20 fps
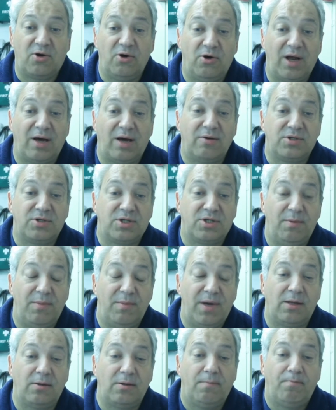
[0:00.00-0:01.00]
out to your
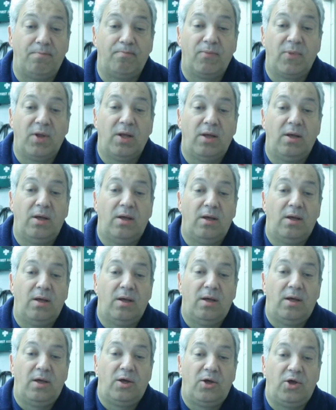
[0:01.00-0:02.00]
mill,
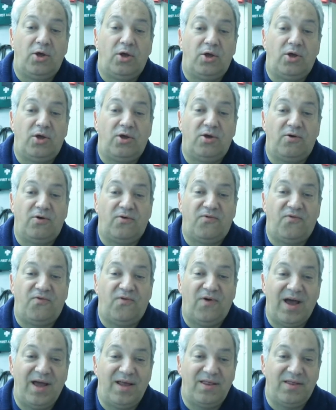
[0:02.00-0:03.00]
you'll
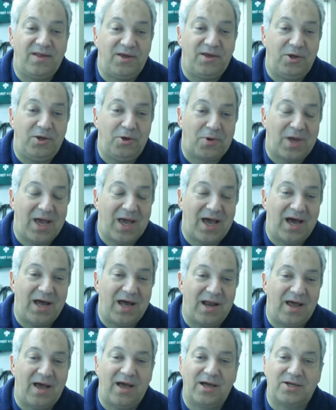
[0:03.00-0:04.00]
find that you
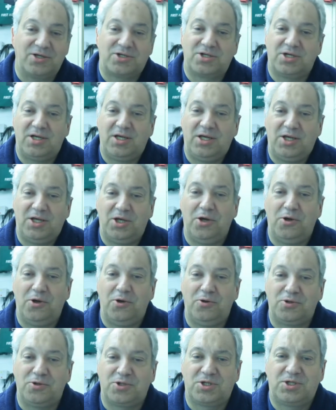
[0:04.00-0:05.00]
can't actually
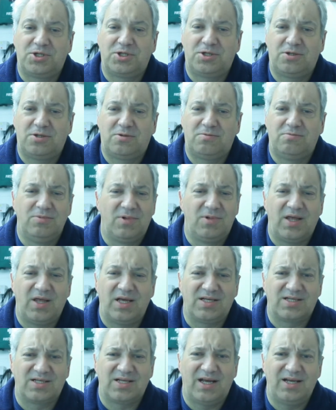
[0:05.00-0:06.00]
use
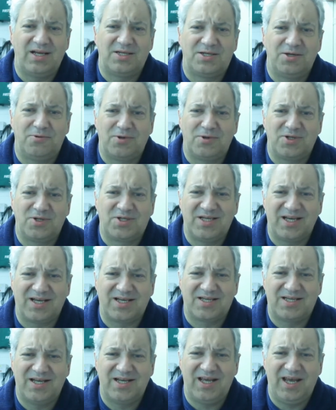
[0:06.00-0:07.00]
things like tool
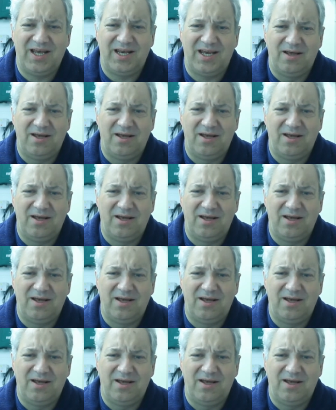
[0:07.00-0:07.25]
16.